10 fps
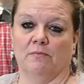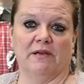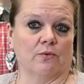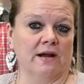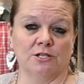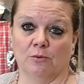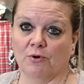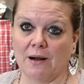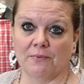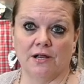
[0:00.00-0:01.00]
it be a rental
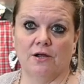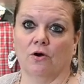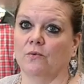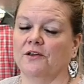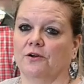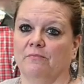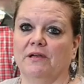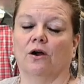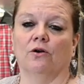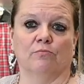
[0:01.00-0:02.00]
property or whether it be
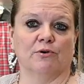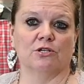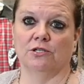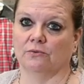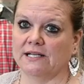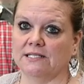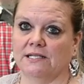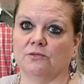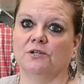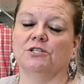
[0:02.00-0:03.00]
our own personal
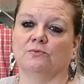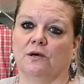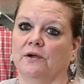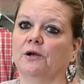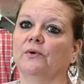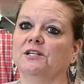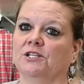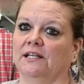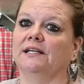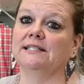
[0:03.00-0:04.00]
residence, which is what we
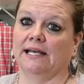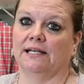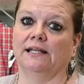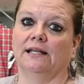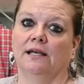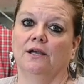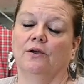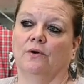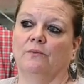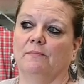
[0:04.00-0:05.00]
originally intended
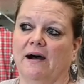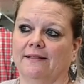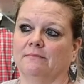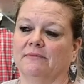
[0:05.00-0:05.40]
when we bought the